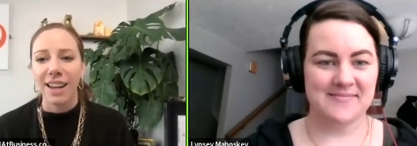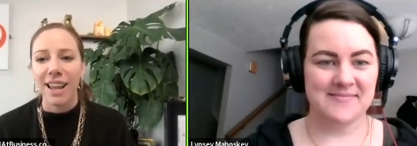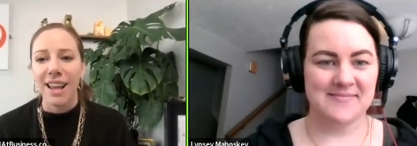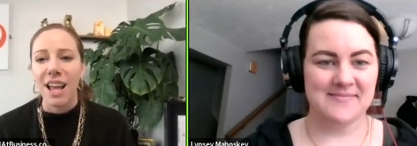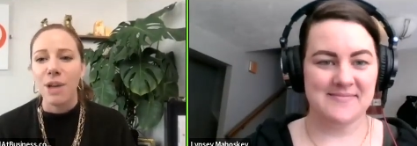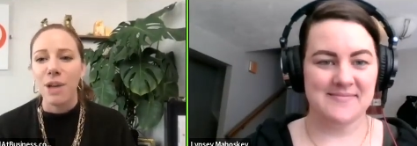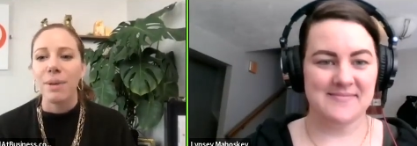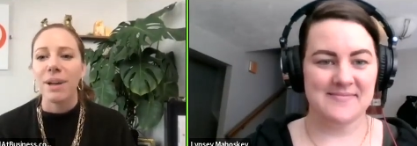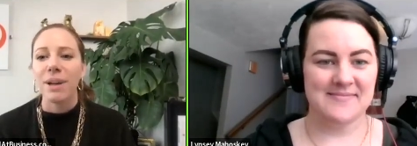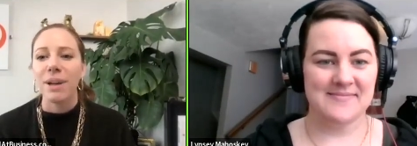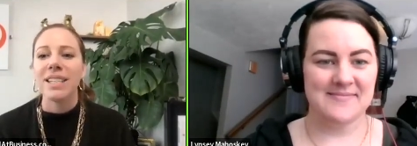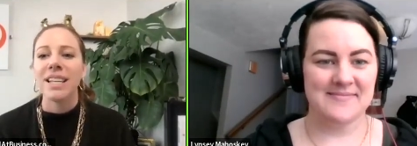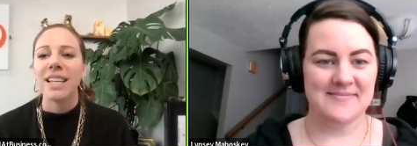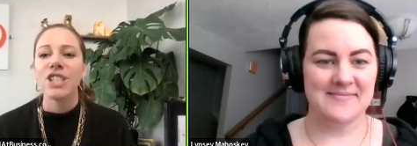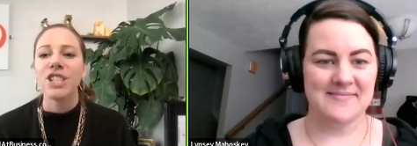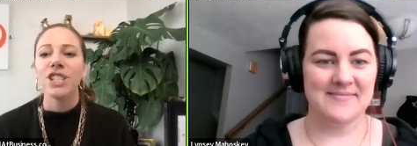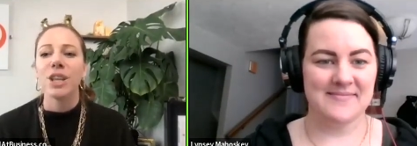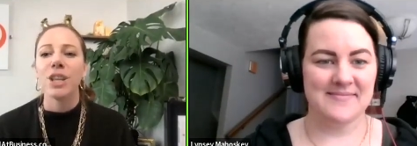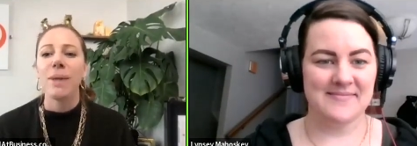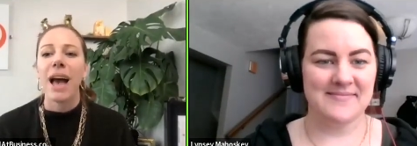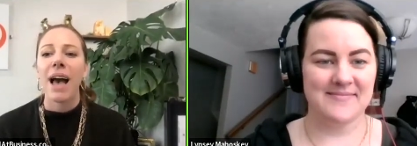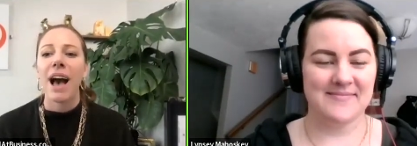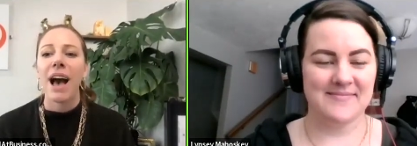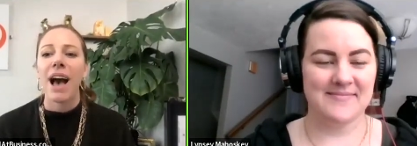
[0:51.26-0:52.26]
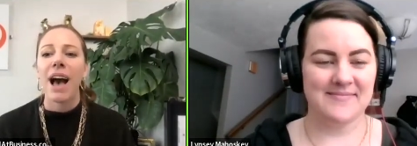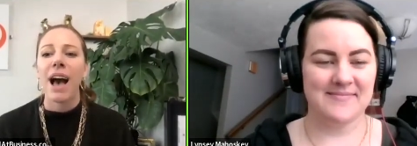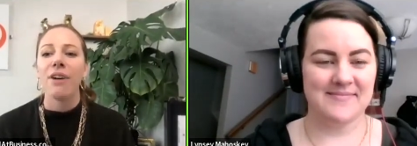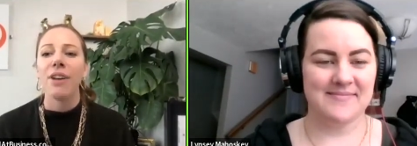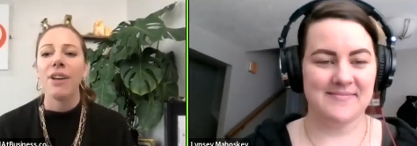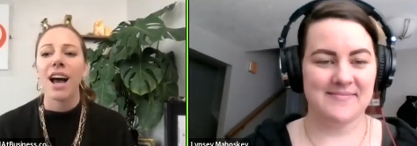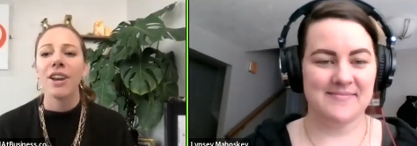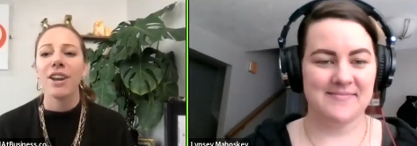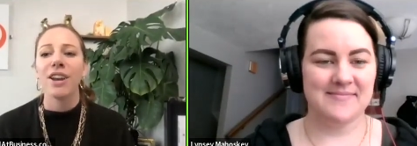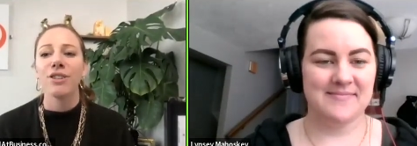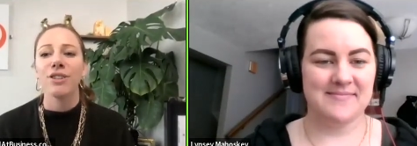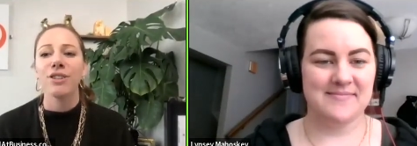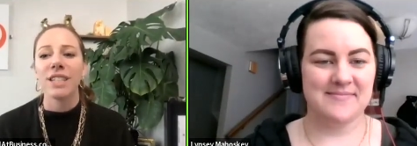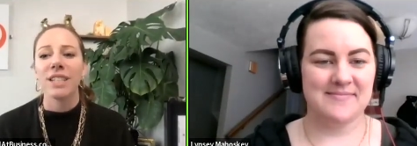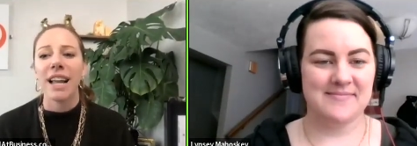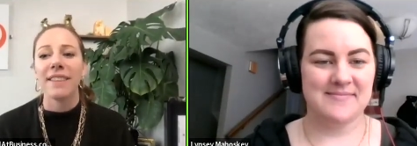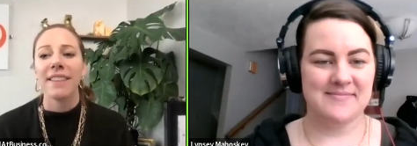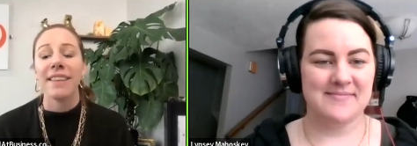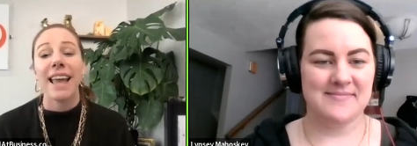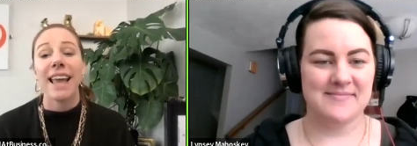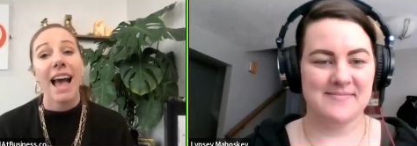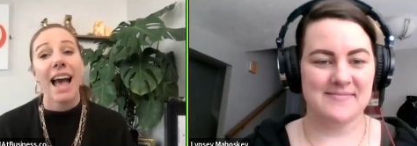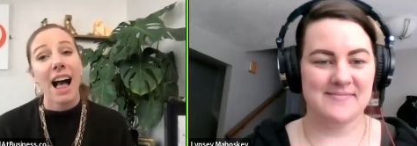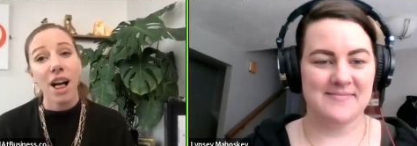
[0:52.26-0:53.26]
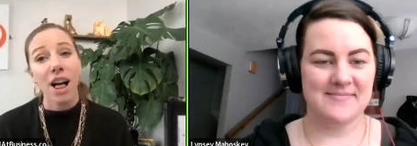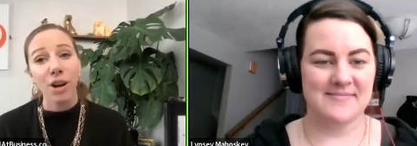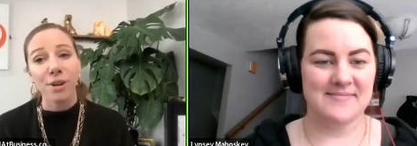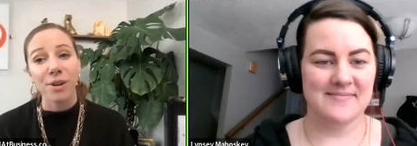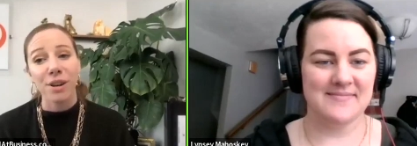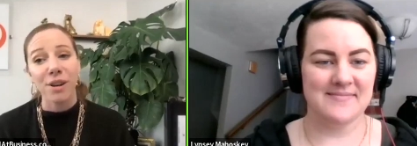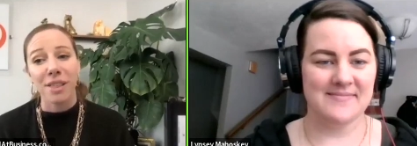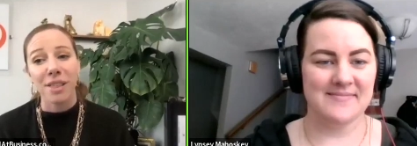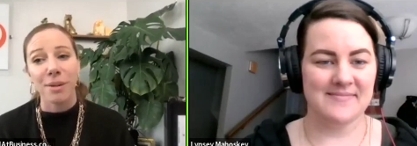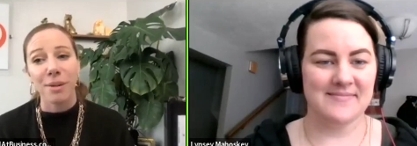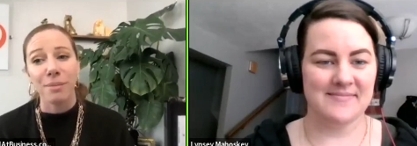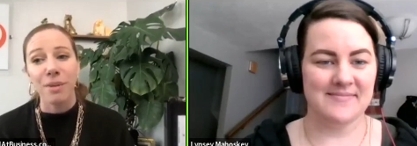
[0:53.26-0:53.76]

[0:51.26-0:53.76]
Speaker 1: by teaching them how to understand the algorithm